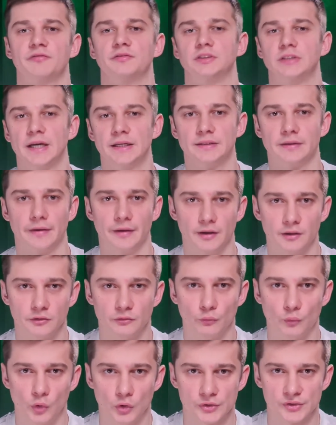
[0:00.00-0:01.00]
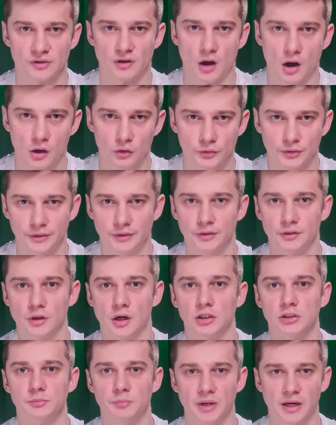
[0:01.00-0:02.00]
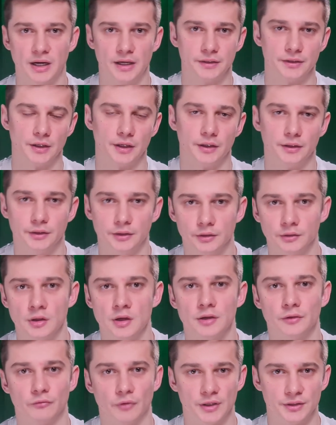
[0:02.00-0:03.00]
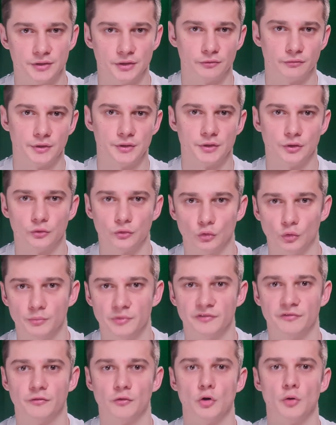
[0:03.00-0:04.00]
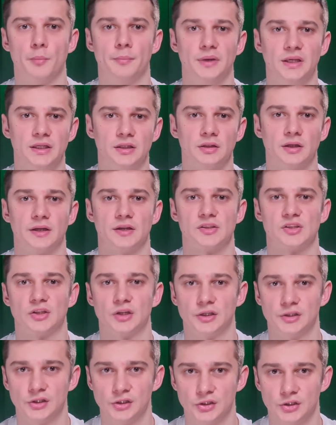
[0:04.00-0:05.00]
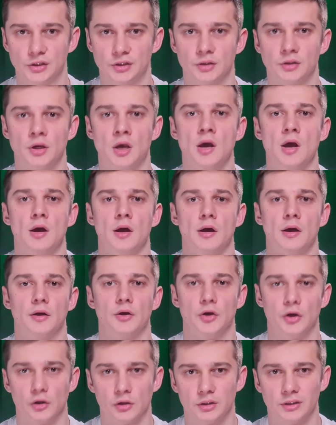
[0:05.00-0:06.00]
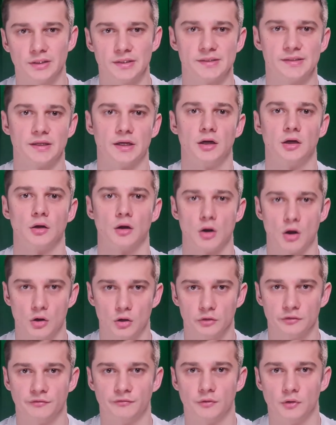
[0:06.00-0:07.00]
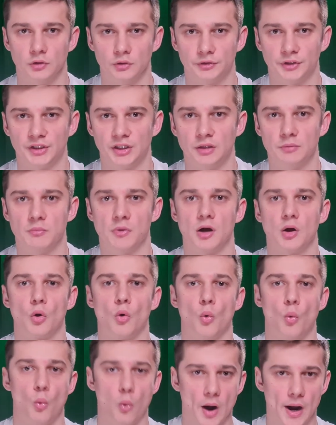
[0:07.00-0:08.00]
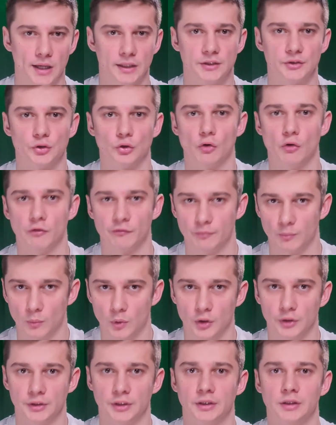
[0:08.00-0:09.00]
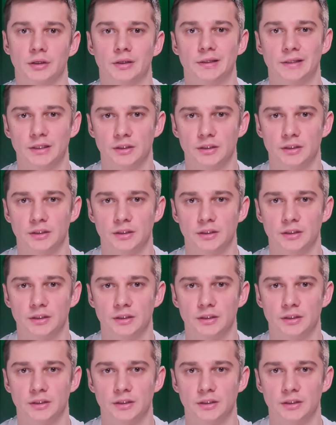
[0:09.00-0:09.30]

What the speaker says: fled and was caught in Albania in 2022 before being extradited. Early their court found him guilty of money